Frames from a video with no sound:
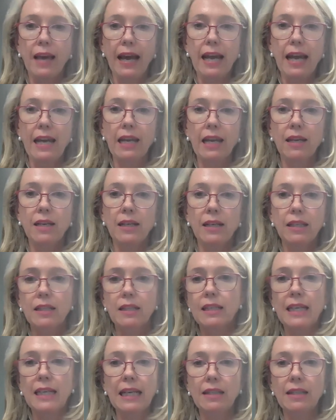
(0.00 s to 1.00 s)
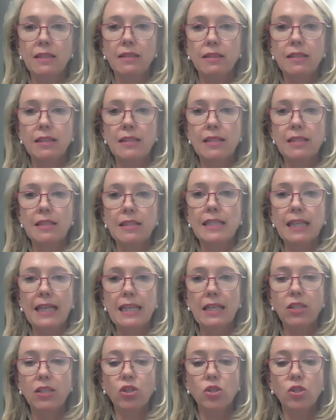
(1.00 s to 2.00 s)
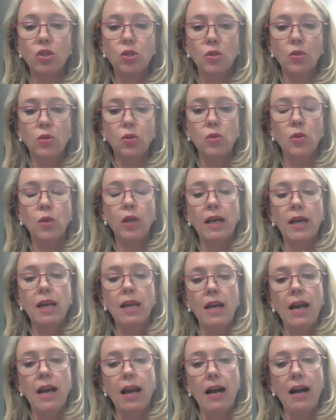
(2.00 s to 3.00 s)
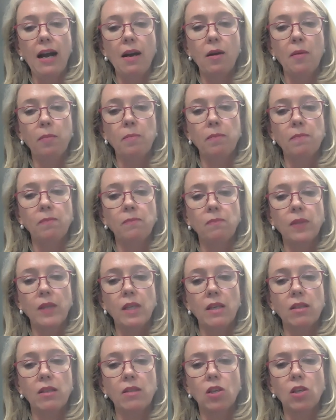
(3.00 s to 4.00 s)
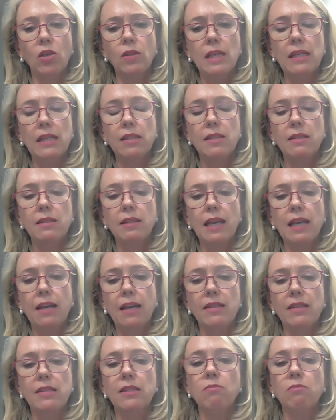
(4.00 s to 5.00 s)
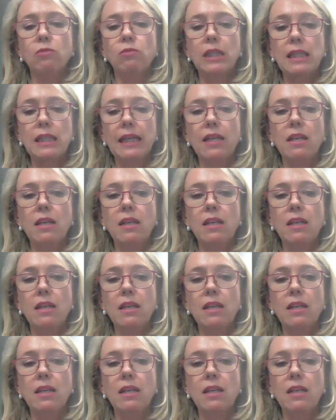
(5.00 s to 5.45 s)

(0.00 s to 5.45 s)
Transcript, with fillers: they need need to do. Um, so there's yeah, there's some really